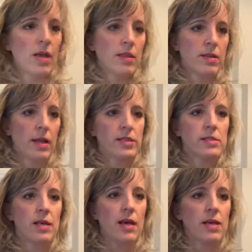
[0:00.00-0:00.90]
The next
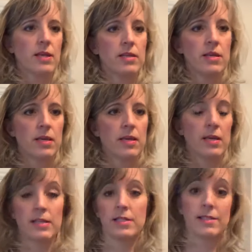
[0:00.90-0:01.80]
sign
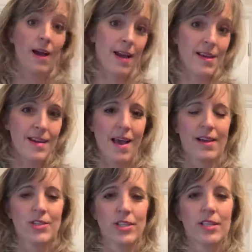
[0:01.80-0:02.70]
is sign,
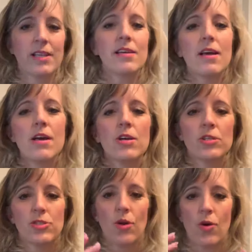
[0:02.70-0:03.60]
actually.
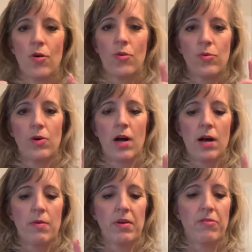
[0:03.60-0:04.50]
So
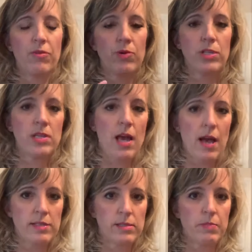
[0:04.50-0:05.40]
if you want to
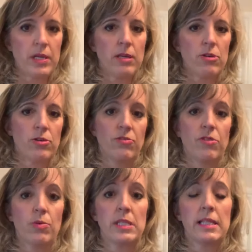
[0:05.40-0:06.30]
ask somebody, or if
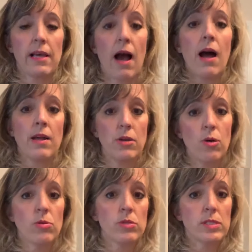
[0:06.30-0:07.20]
you want to say, I
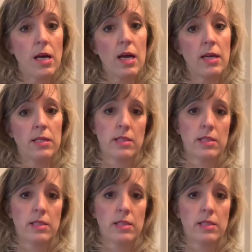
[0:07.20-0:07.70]
know sign,